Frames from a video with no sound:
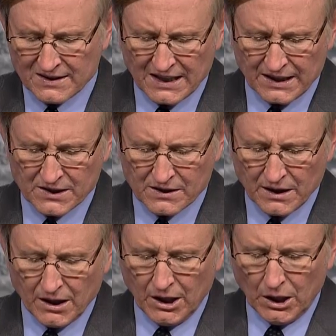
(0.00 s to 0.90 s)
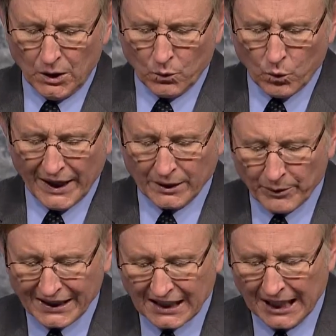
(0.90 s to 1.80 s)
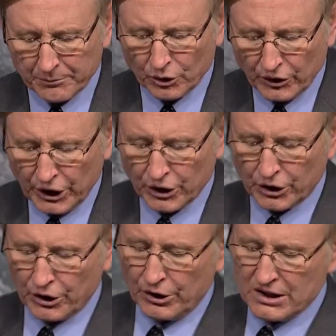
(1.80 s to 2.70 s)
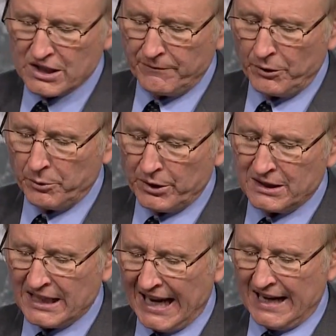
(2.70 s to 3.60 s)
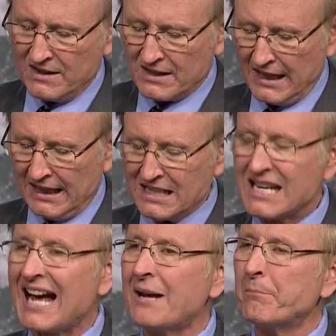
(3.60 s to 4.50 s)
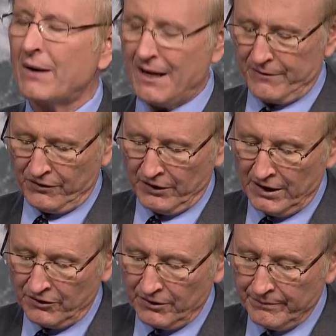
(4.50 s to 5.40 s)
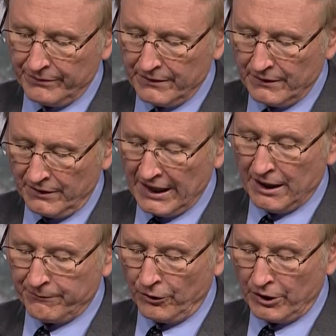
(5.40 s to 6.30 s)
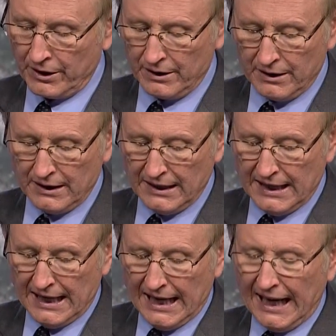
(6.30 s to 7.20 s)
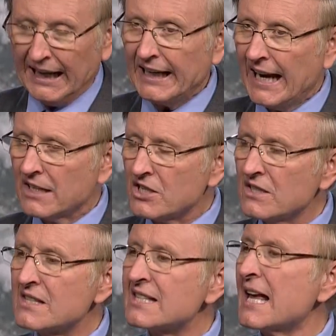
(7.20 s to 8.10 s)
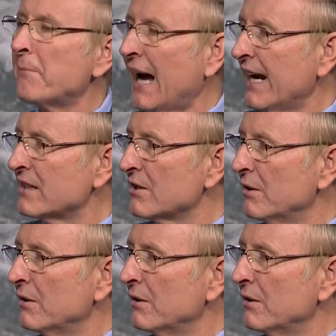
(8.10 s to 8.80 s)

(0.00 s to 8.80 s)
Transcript: this, when we come to the occurrence of the word days in time prophecies, therefore, an ancient Semite,